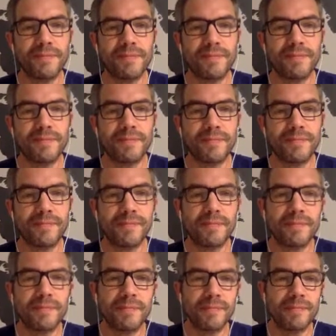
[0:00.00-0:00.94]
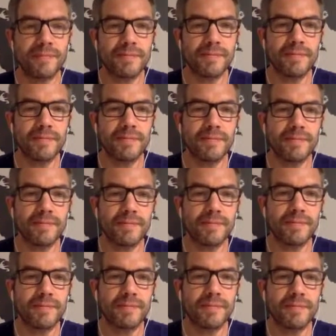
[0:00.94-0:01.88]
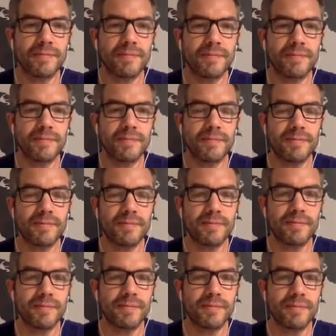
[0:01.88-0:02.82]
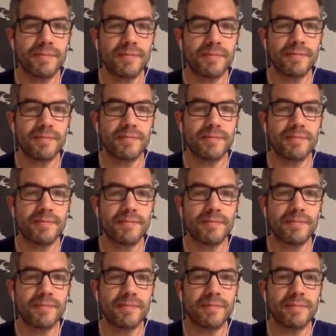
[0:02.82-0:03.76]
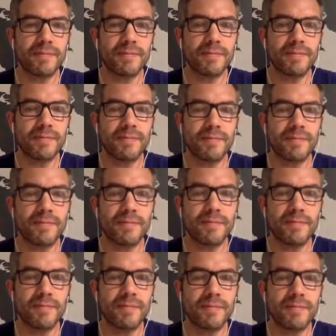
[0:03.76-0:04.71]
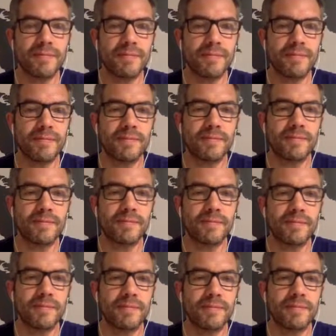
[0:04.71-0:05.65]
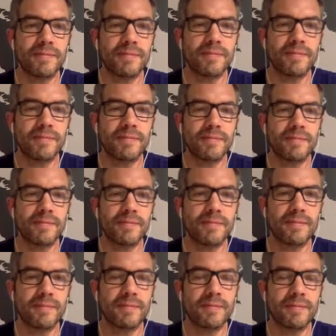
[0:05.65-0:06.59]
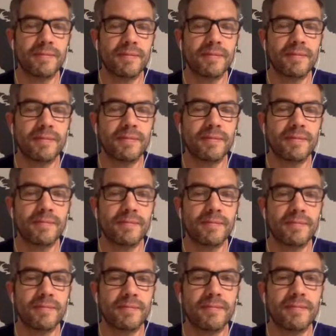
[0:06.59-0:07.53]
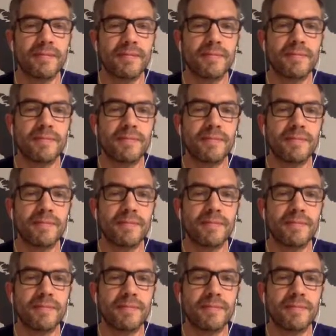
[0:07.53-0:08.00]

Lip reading: This person isn't speaking.